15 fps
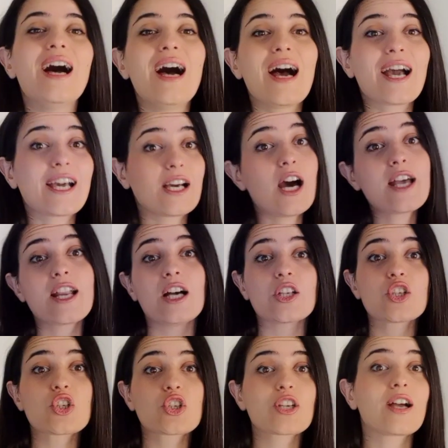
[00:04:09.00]

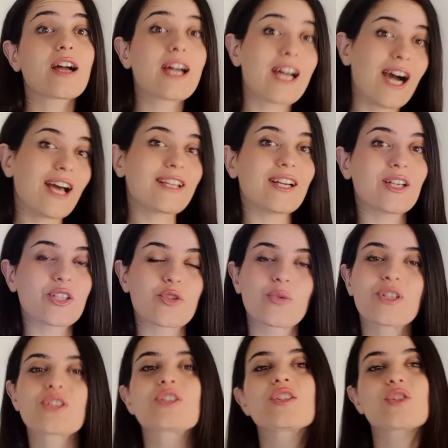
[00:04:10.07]
Kharaj, kharaj,
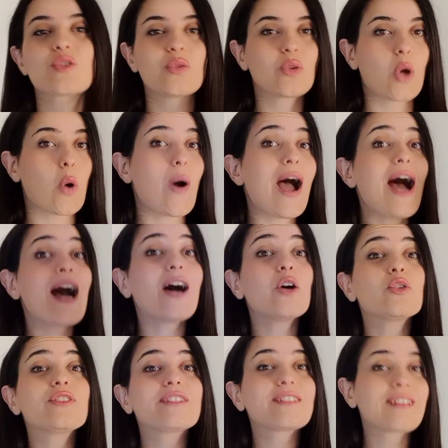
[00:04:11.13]
which is to go
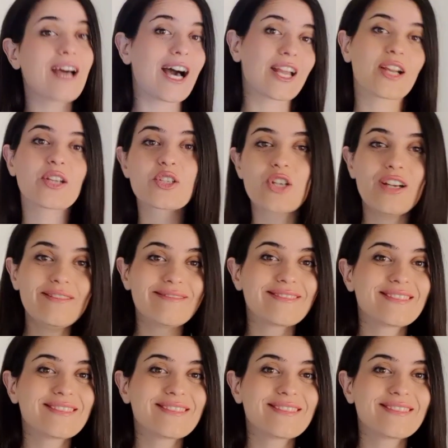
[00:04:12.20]
out, kharaja,